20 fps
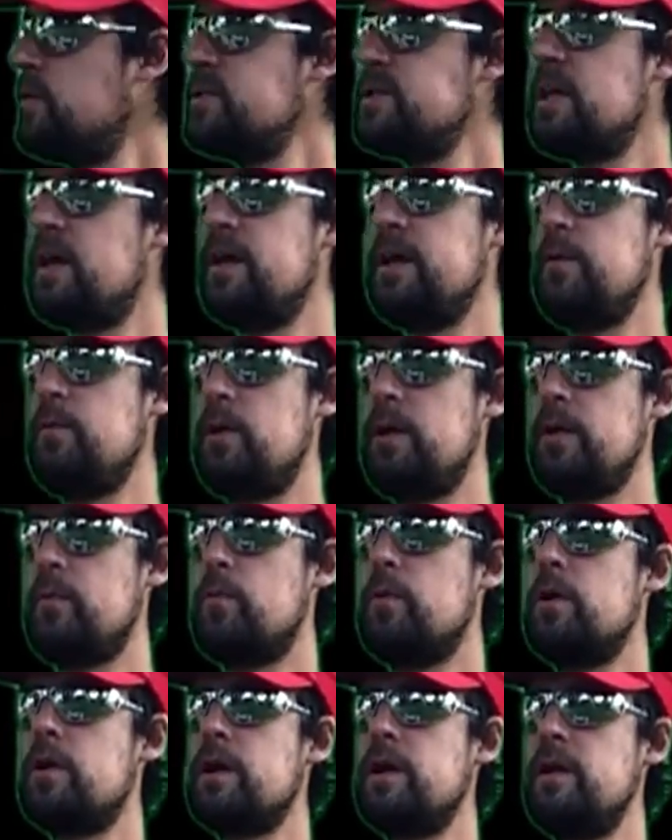can tell he wanted
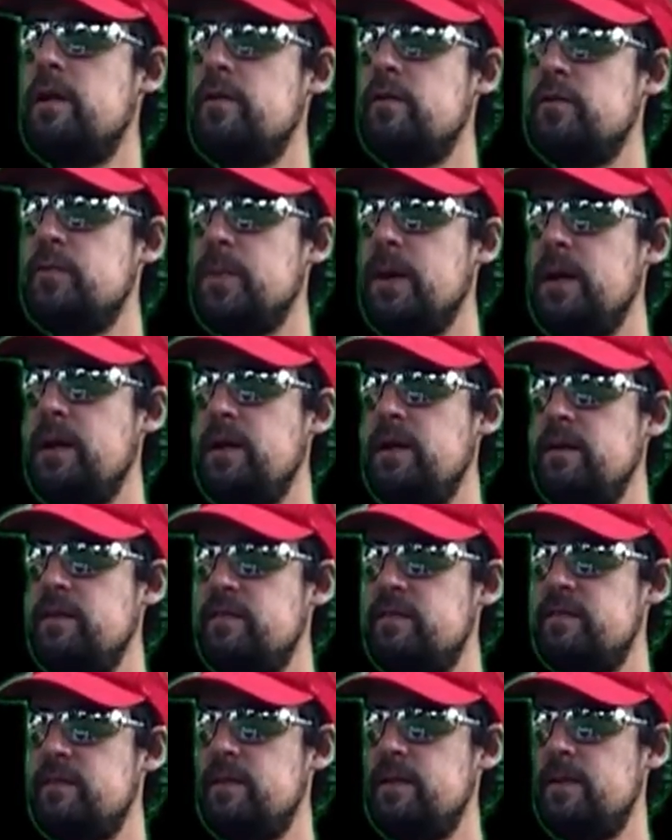to work into those
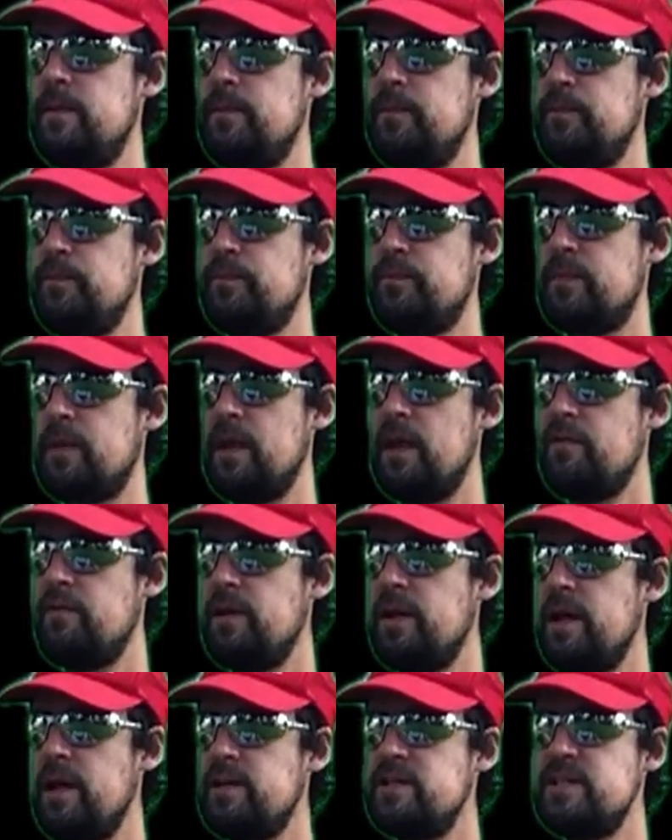paintings
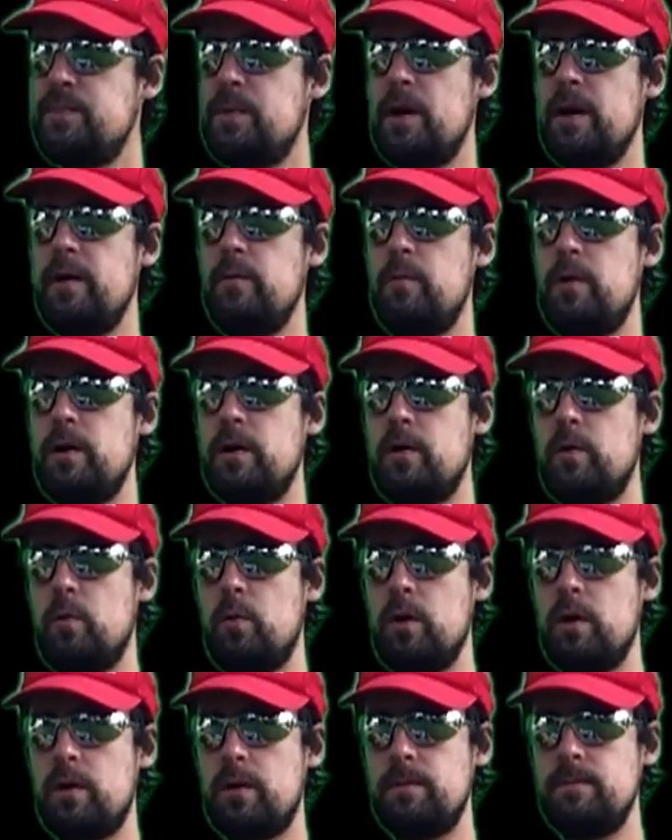every day because he probably didn't want to go to
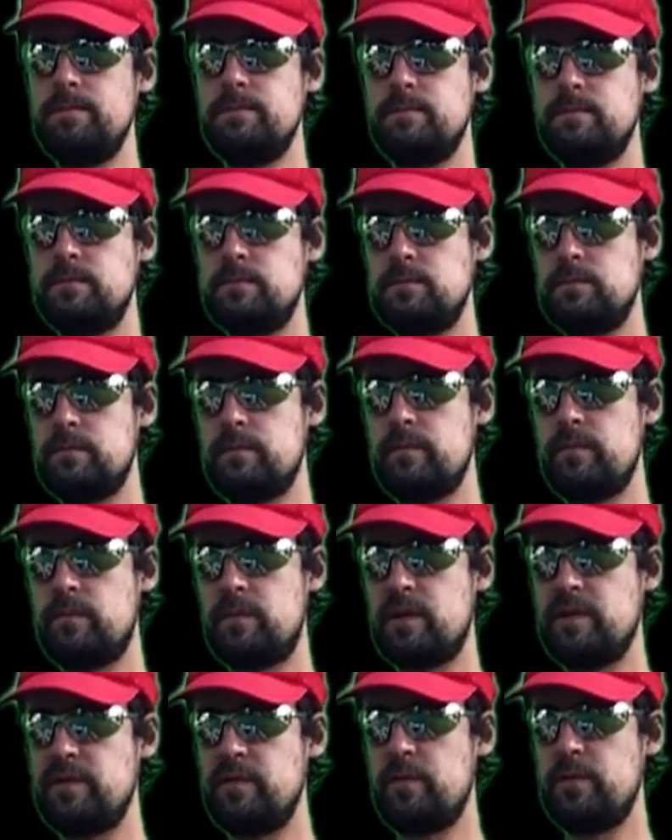work
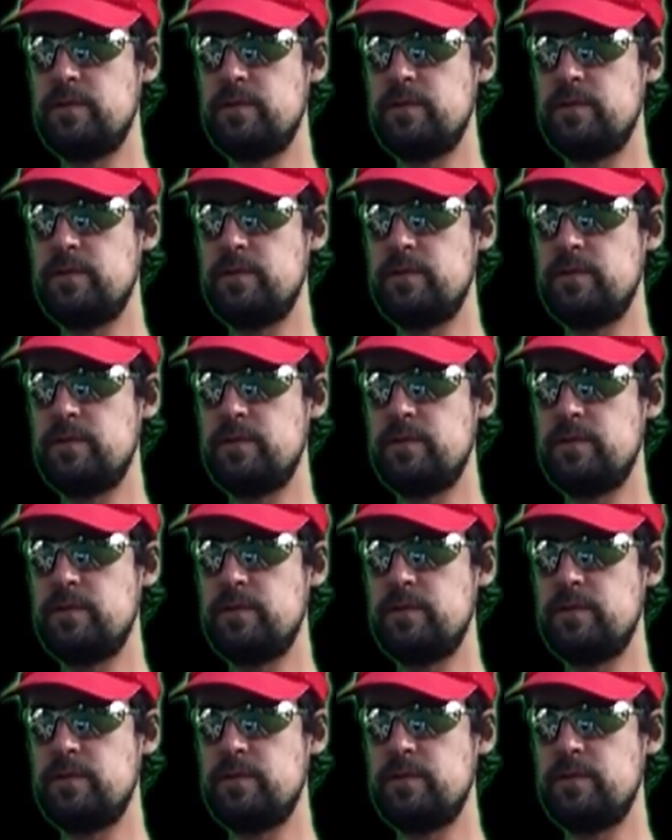because he